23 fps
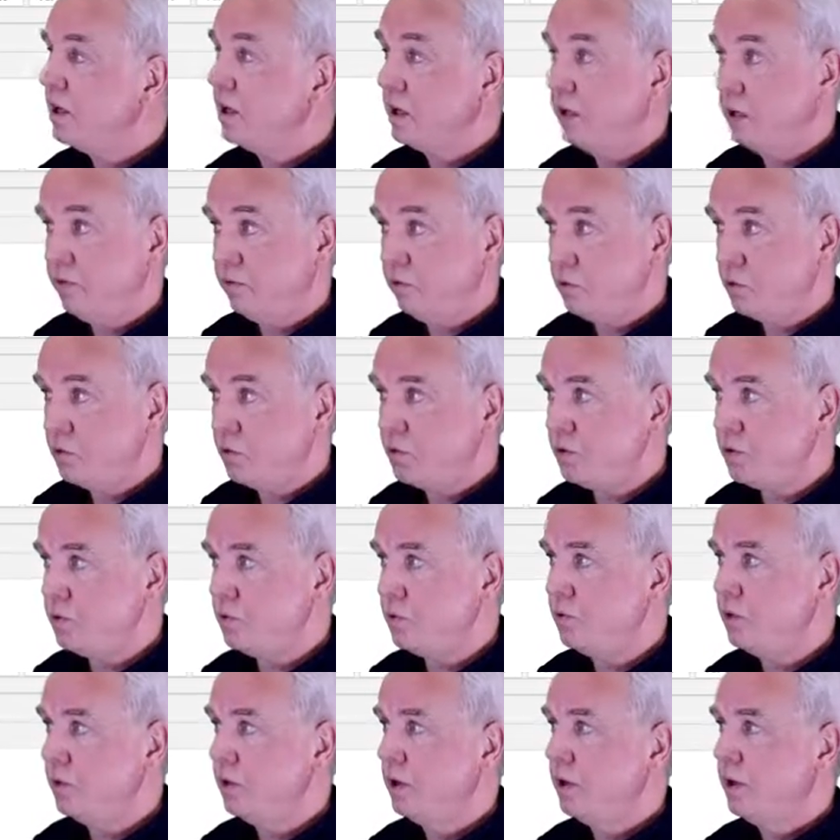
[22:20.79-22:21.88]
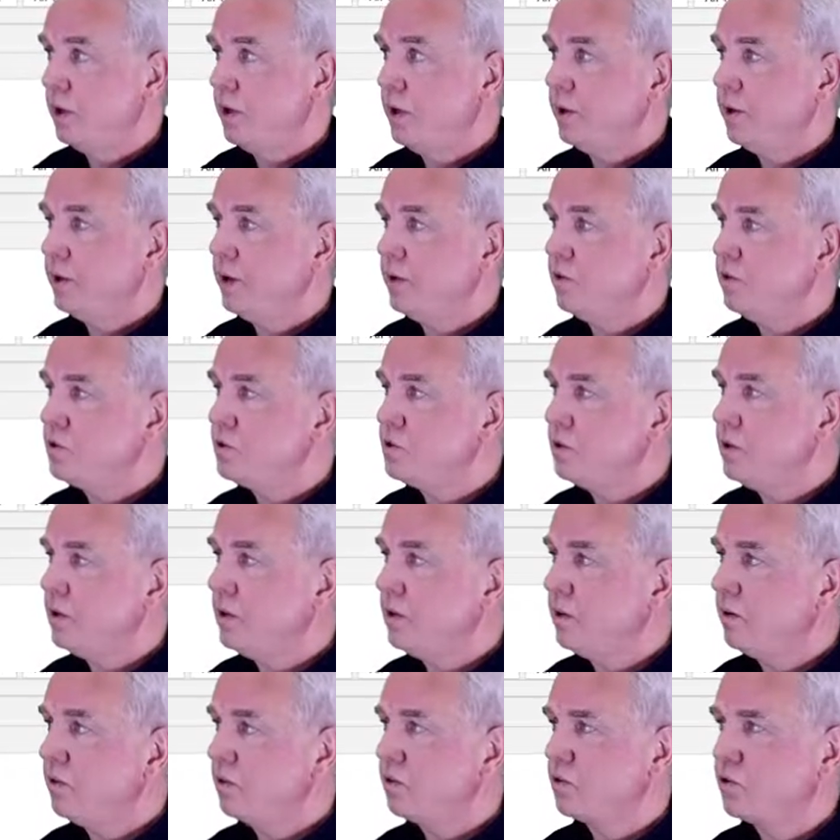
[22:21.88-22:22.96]
And if you do, then you see
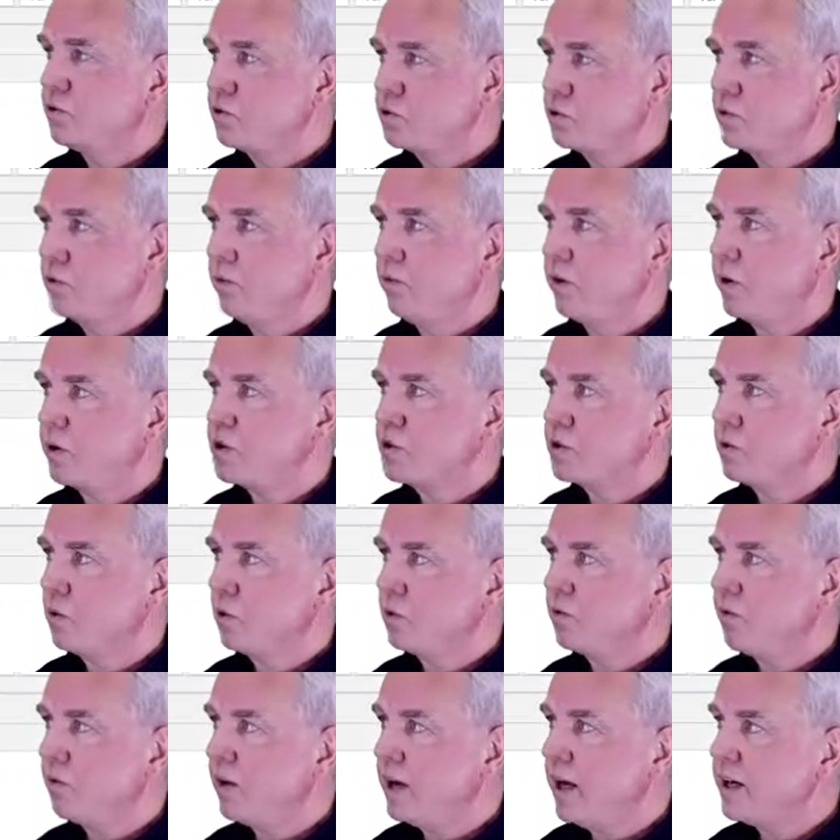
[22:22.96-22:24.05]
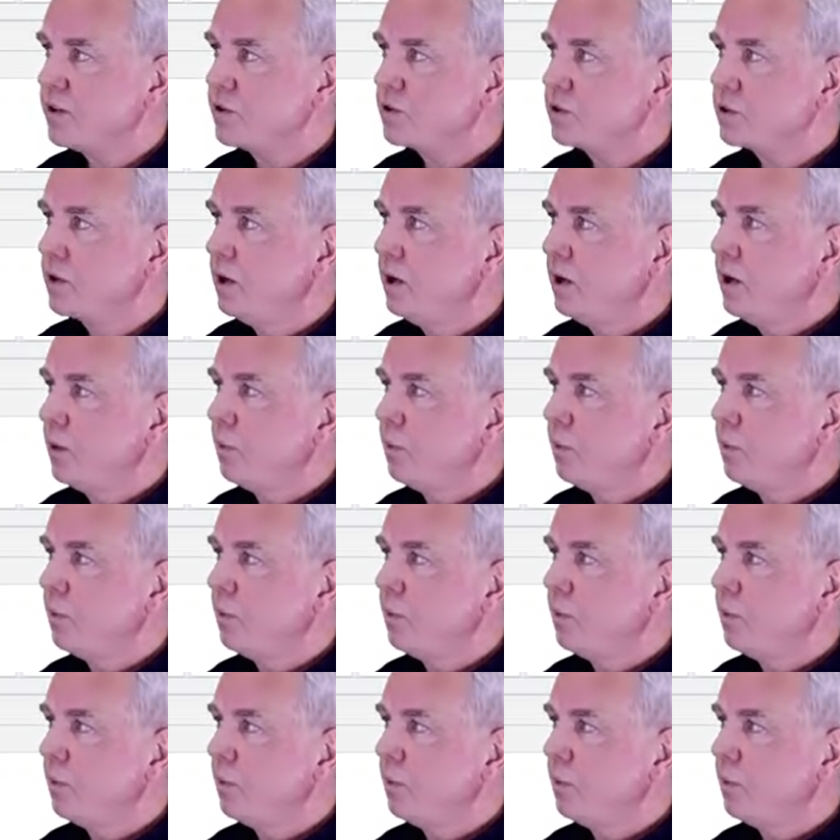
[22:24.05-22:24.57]
a sh very short flash